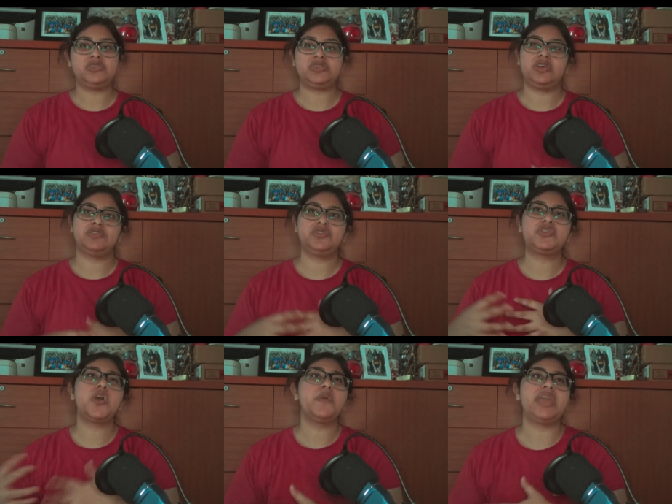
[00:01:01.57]

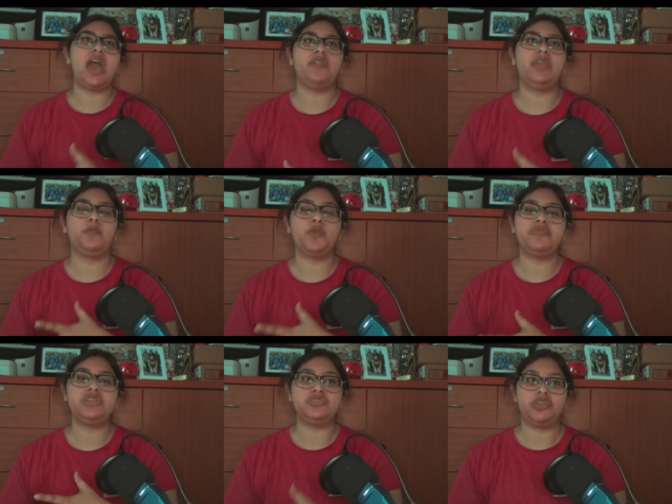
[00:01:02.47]
showing how, like, with
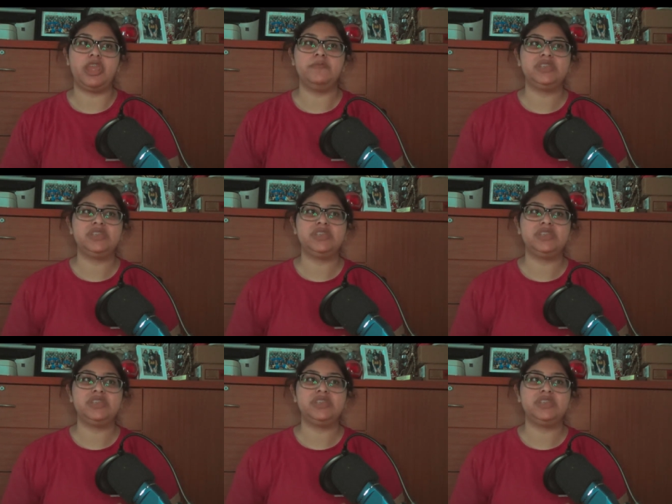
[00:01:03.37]
the dreams,